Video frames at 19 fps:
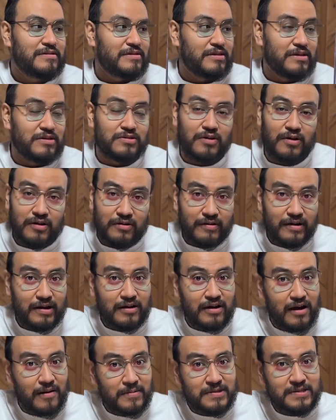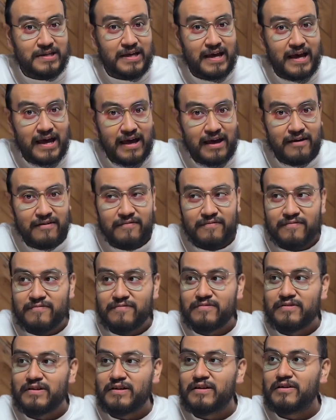Boy Comics excels in this
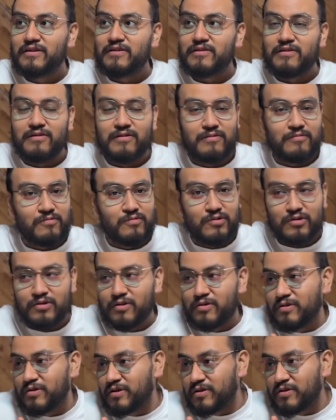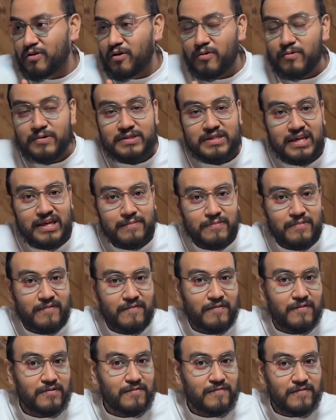regard. These graded comics
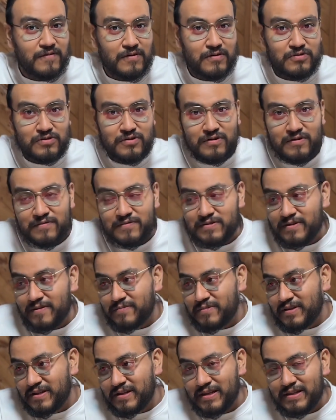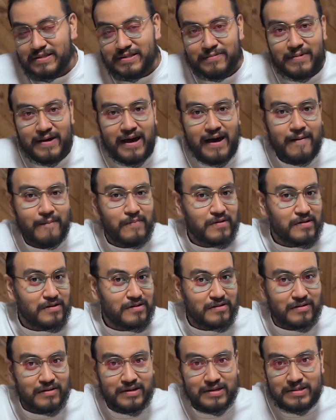ensure consistent costs,
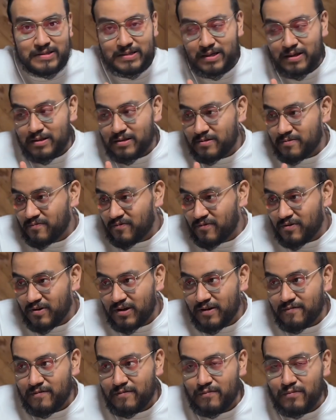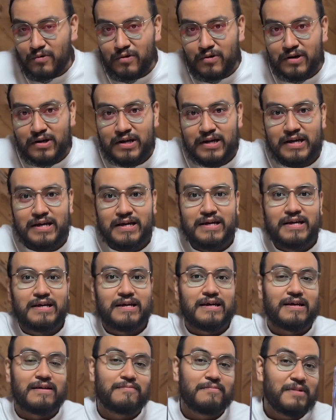eliminating the hassle of shipping comics for
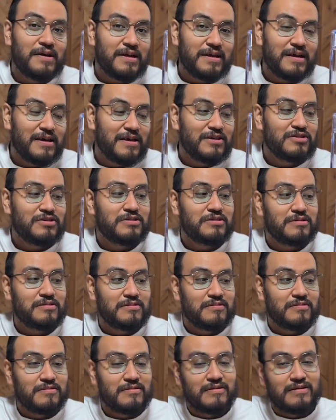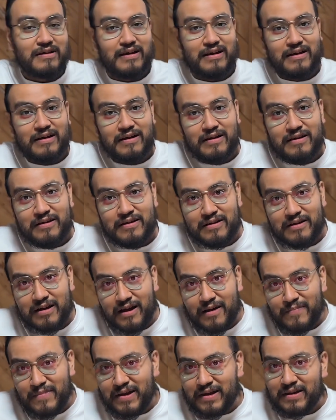grading or finding a
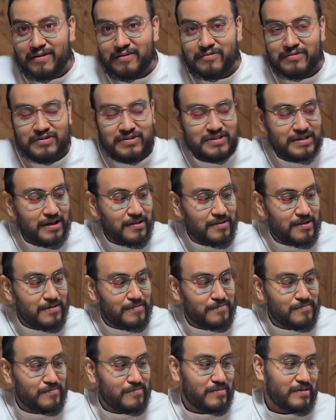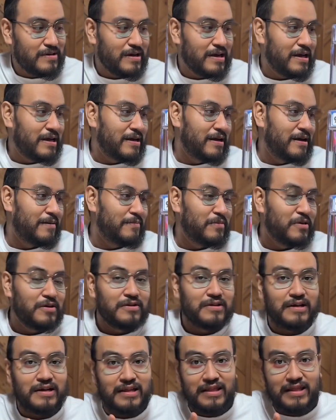convention with a CGC booth. I'm here
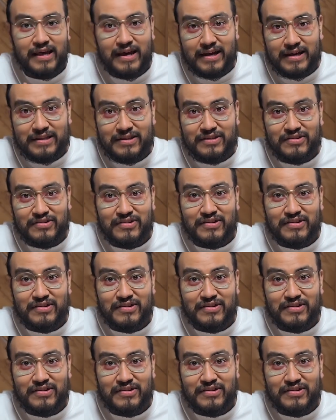to collect.